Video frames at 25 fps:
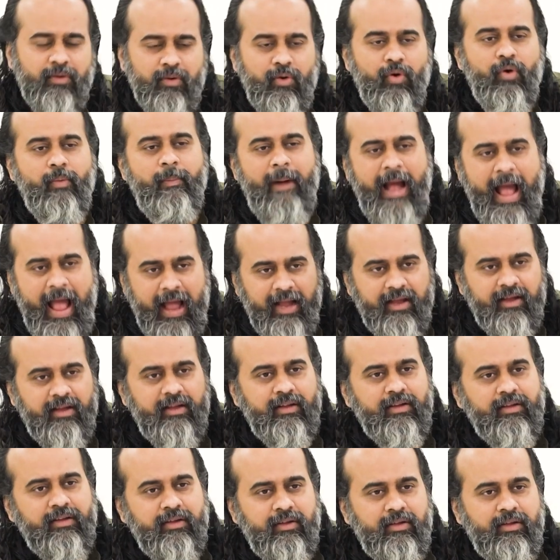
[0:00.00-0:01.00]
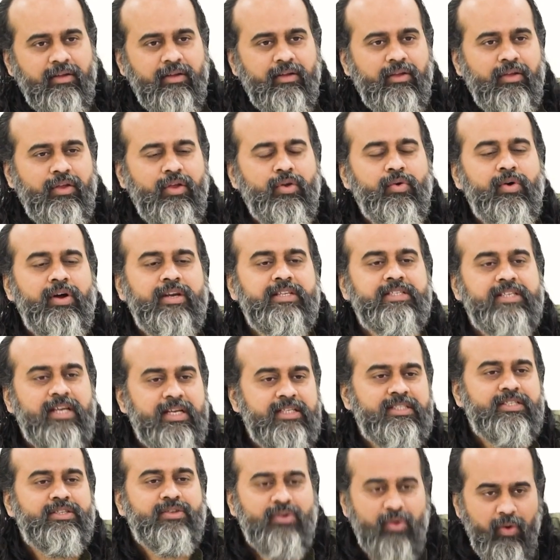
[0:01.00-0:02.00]
Go back. You are
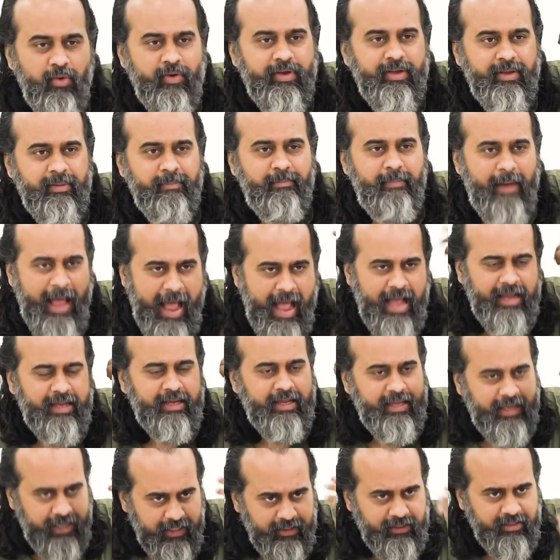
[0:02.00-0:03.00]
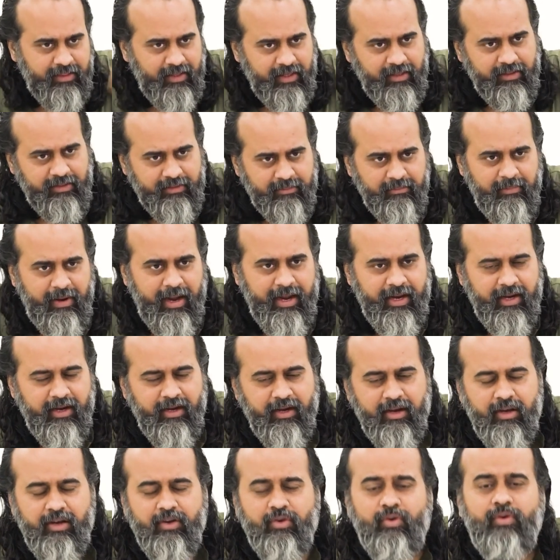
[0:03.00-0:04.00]
just going back in the
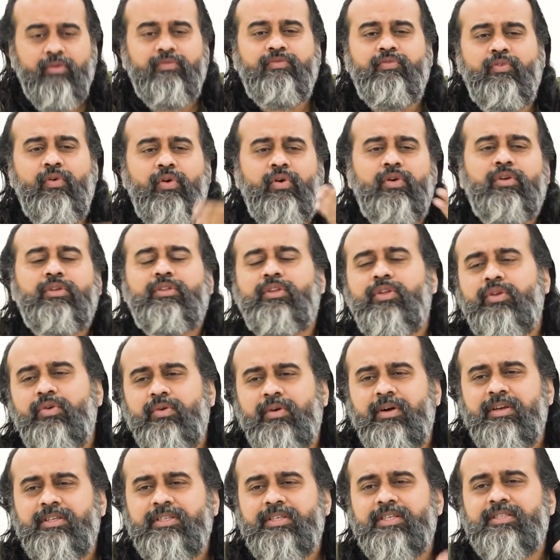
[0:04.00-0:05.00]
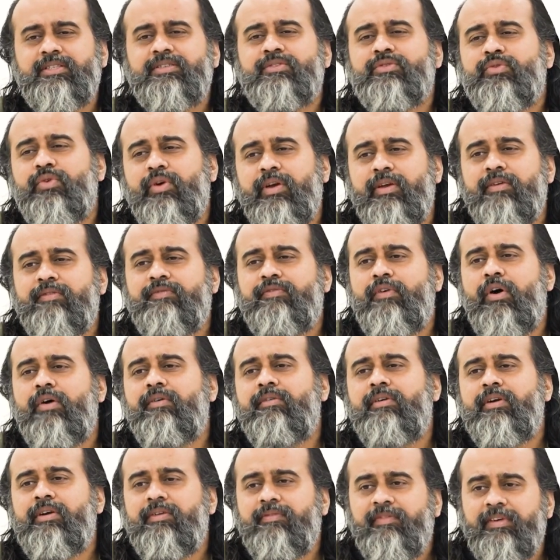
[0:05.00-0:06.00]
mind. Go forth. You are just going
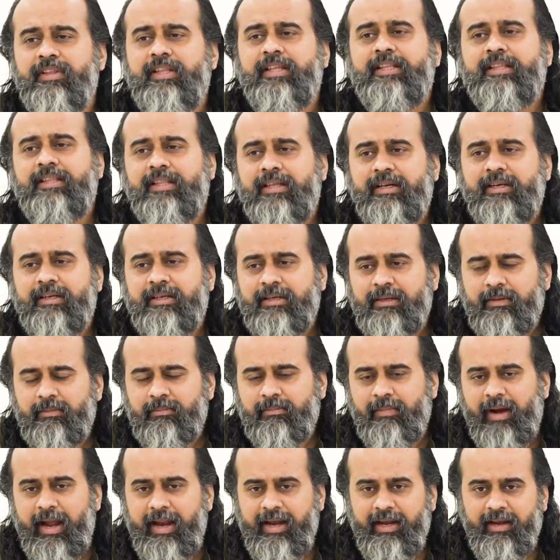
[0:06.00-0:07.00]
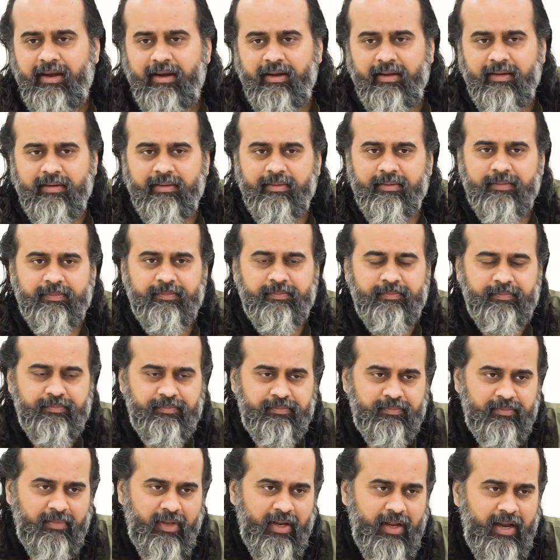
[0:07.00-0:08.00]
forward within the mind.
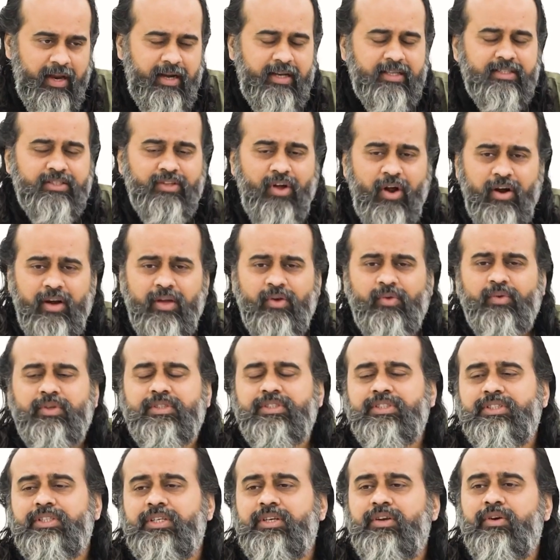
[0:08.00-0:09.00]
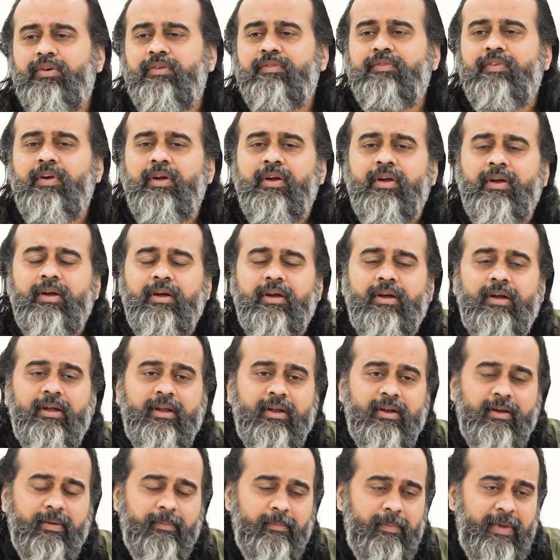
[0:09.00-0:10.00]
It is not a question of
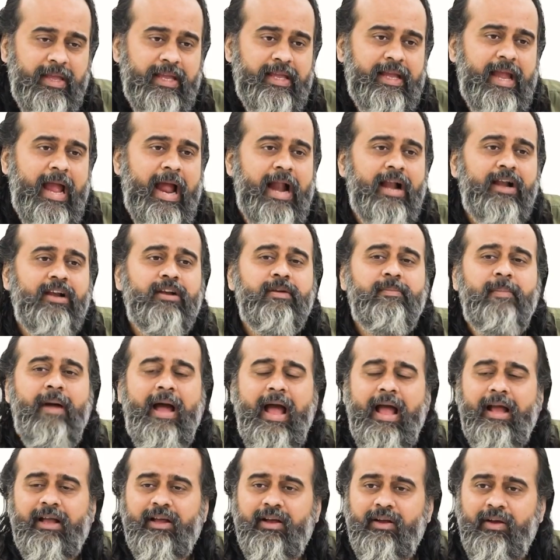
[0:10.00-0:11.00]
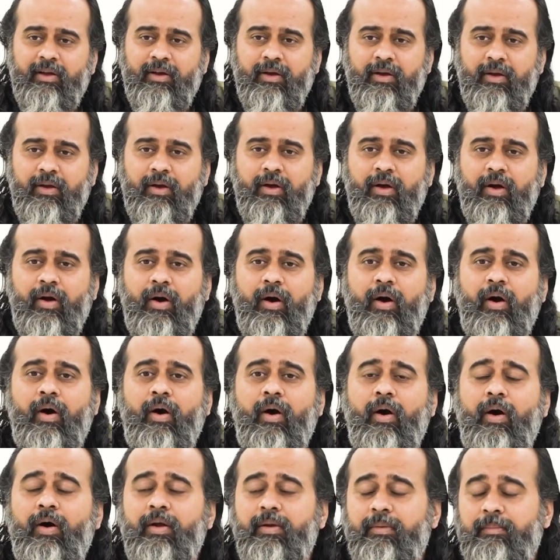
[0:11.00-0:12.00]
being held back
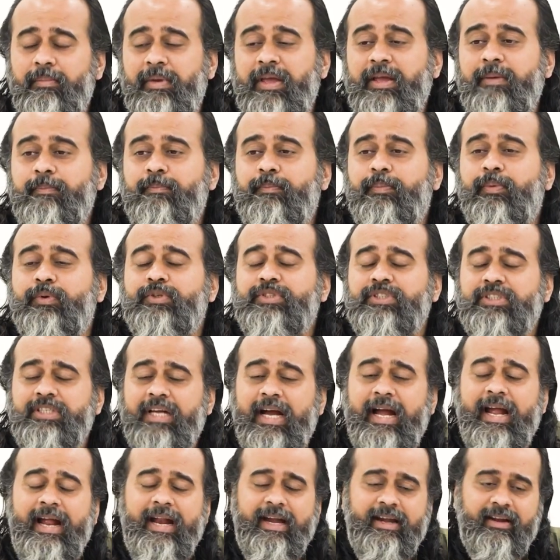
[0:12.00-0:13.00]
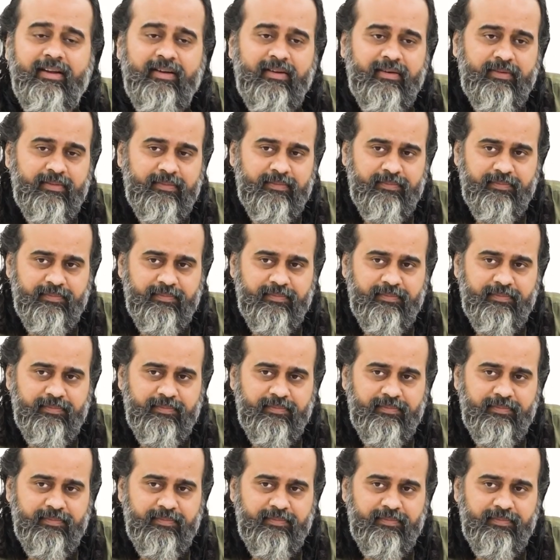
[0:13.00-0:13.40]
or being pushed ahead.